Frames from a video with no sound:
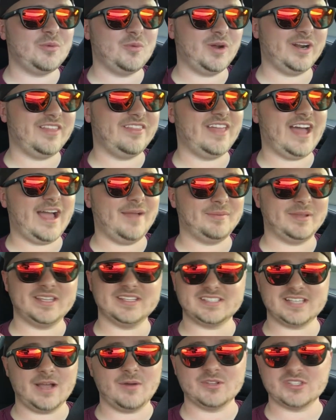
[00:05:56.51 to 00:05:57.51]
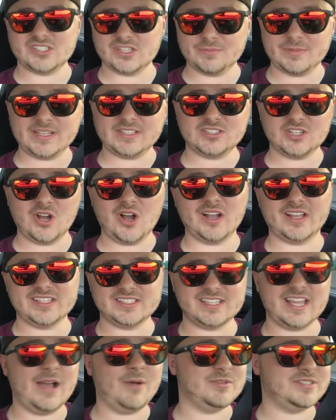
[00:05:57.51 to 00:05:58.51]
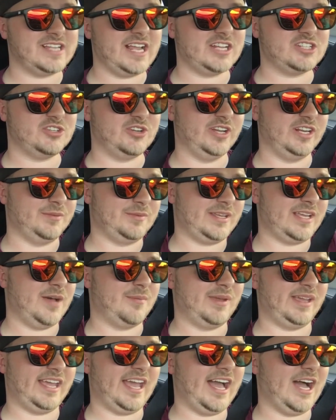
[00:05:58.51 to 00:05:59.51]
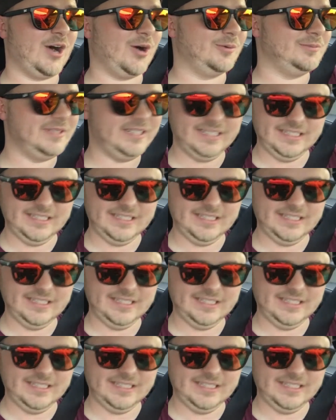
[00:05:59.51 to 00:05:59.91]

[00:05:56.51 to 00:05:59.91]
wanted that because that was the big talk, is that was actually going to be coming out.